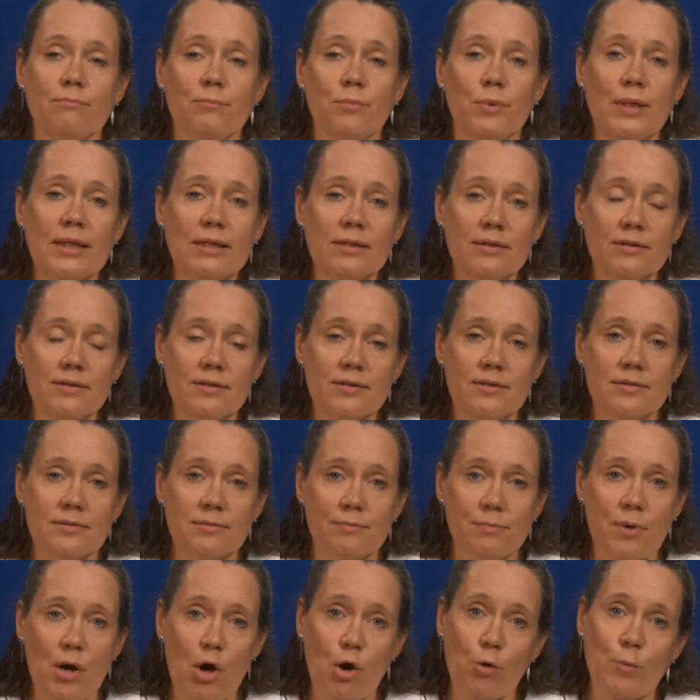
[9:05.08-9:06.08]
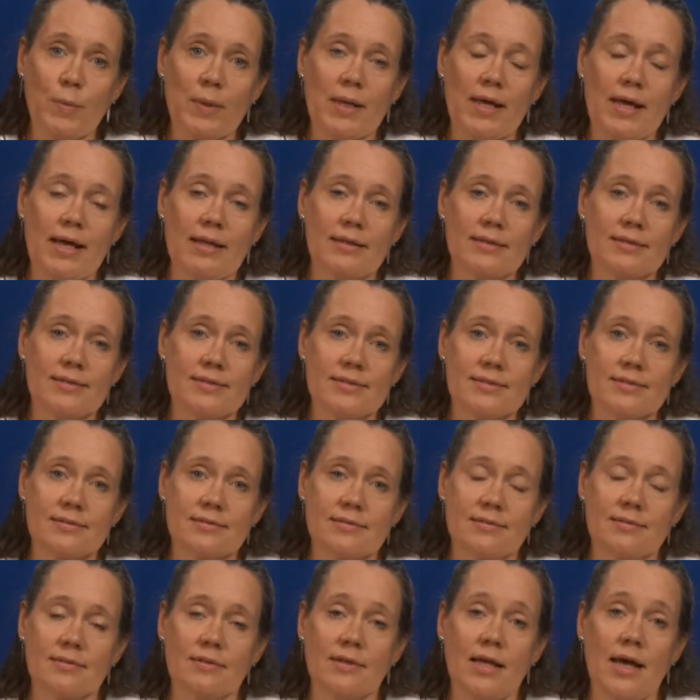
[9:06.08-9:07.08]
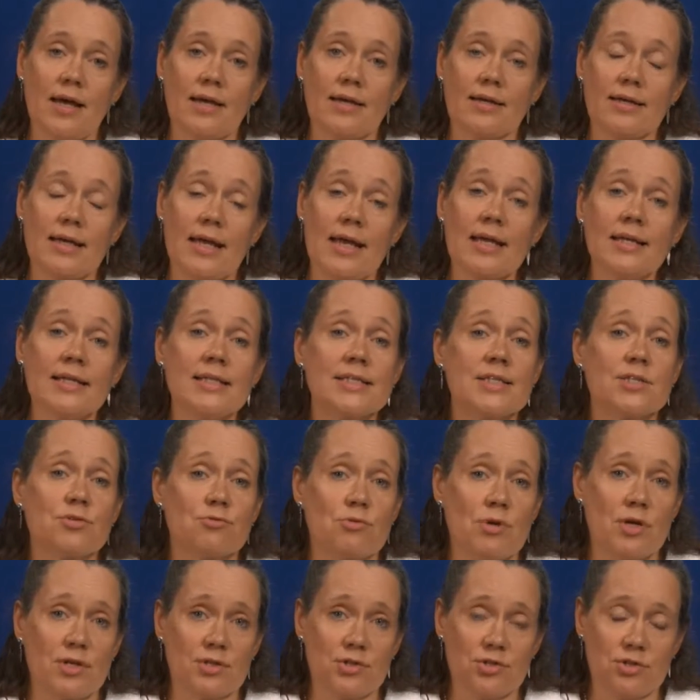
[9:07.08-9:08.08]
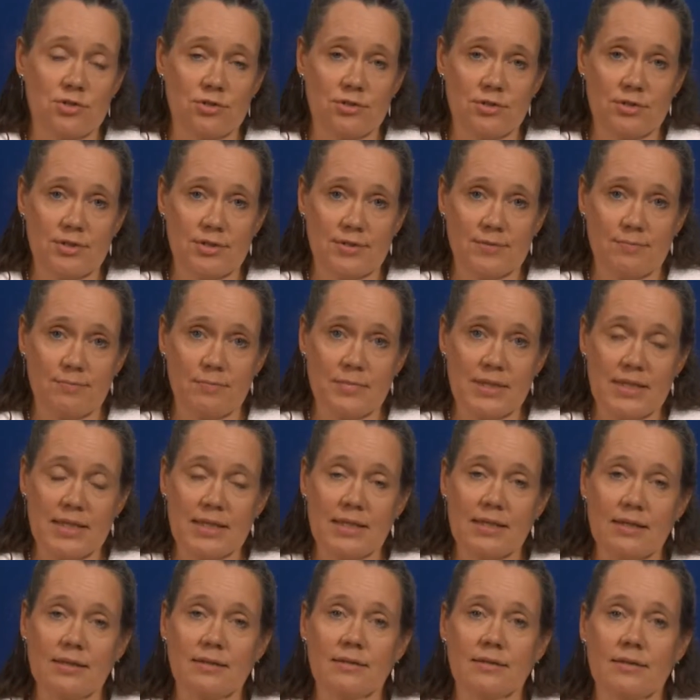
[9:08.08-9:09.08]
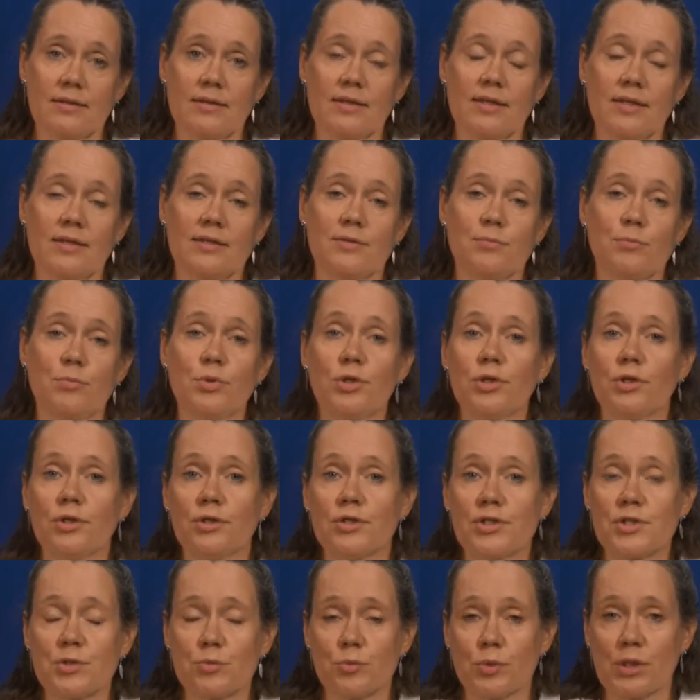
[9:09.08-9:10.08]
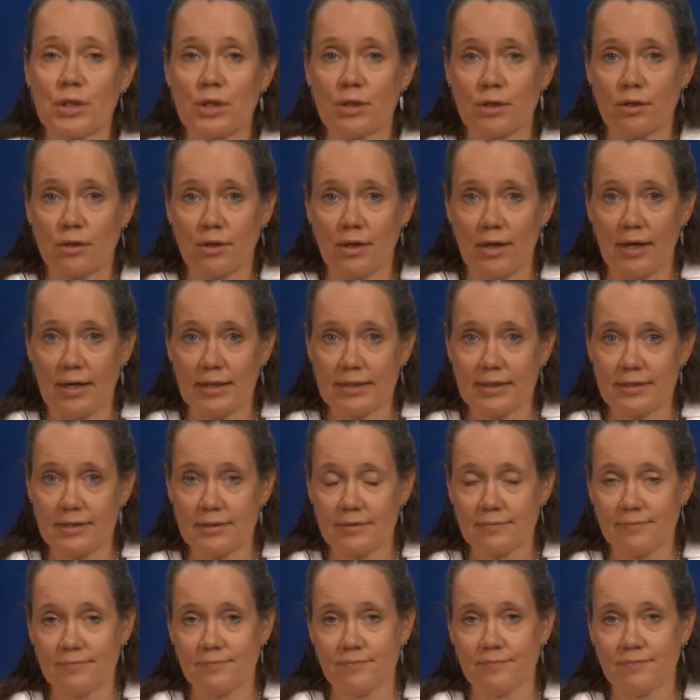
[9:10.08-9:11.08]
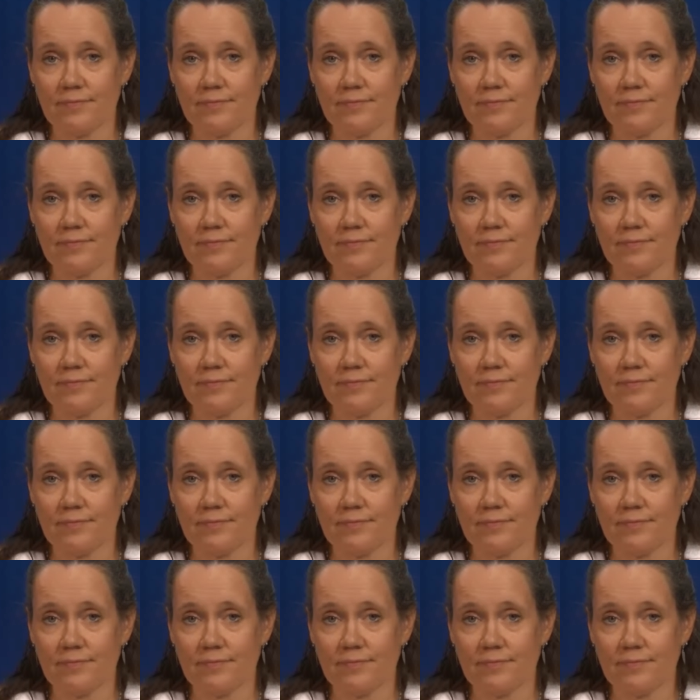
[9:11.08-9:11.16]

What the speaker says: Wind power plants, like any structures, mean that birds will collide,